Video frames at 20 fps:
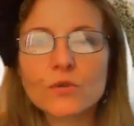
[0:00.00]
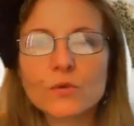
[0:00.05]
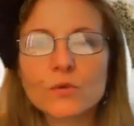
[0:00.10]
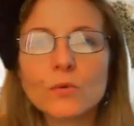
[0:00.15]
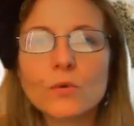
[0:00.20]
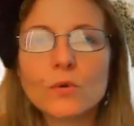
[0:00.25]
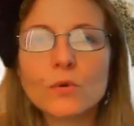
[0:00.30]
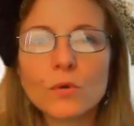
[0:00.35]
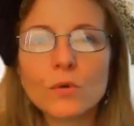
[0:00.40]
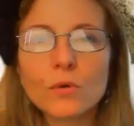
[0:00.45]

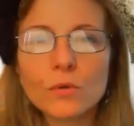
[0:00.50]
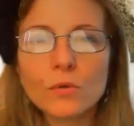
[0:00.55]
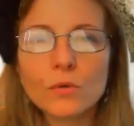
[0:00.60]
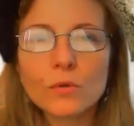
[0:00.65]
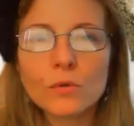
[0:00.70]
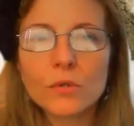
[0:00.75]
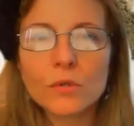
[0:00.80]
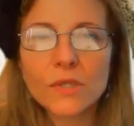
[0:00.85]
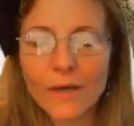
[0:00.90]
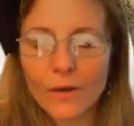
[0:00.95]
tool
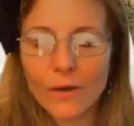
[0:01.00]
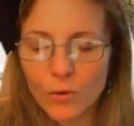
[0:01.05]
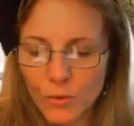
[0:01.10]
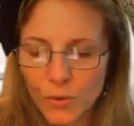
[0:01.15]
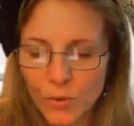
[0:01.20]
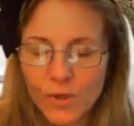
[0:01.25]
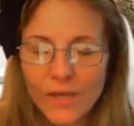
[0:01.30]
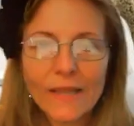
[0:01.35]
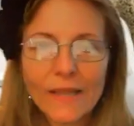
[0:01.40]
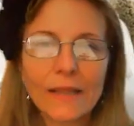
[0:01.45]
to help
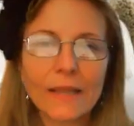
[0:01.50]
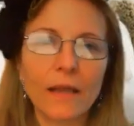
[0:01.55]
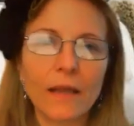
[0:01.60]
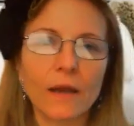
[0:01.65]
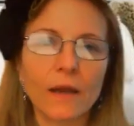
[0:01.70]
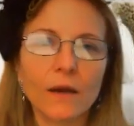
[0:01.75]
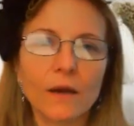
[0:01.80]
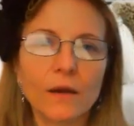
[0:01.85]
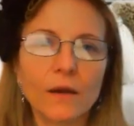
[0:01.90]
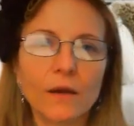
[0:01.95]
you get
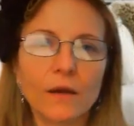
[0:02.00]
there.